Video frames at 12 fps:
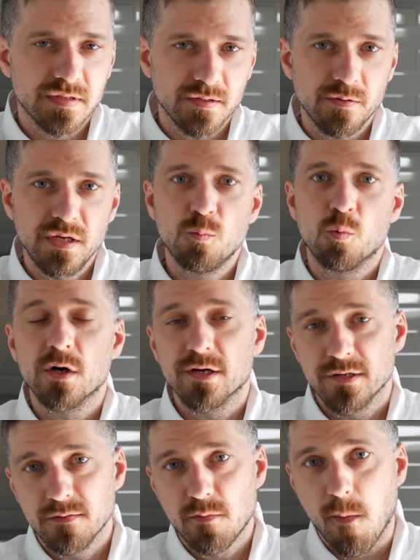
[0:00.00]
We need
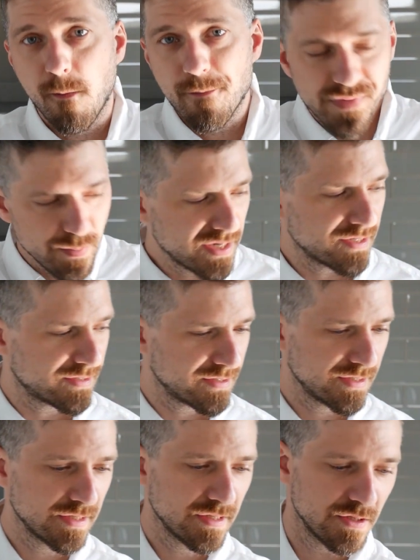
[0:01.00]
water. The biggest
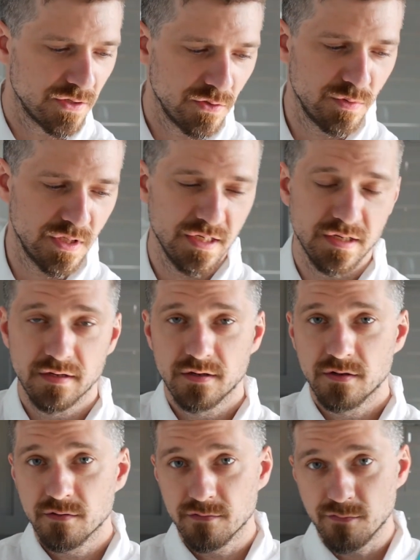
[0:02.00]
thing that you need
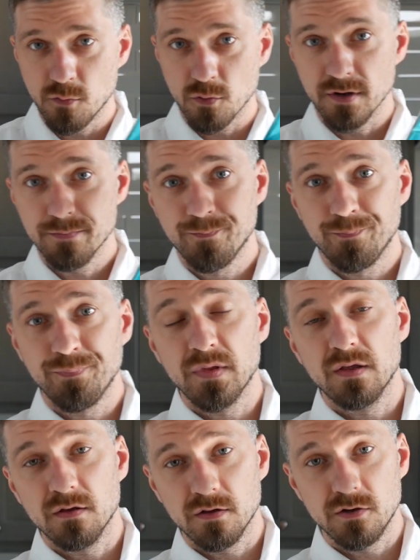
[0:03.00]
for
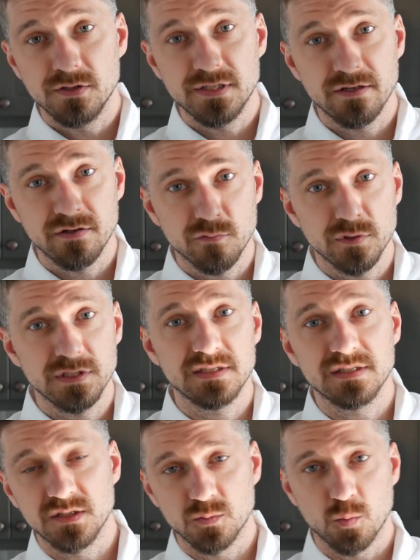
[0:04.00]
a good sounding
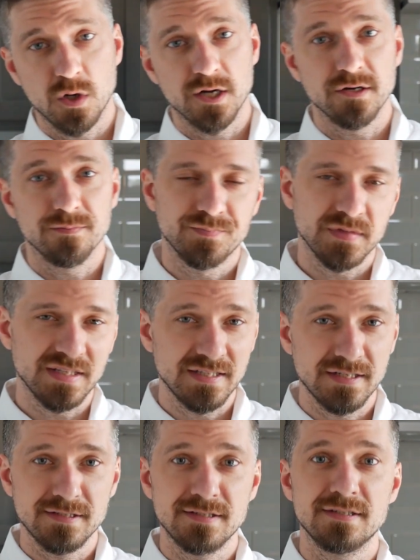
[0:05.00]
voice is water. And
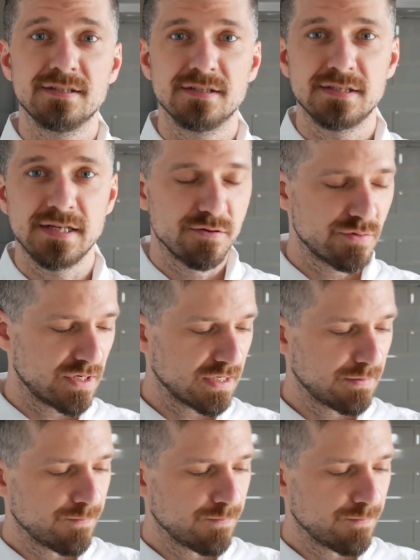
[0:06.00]
now this is astounding.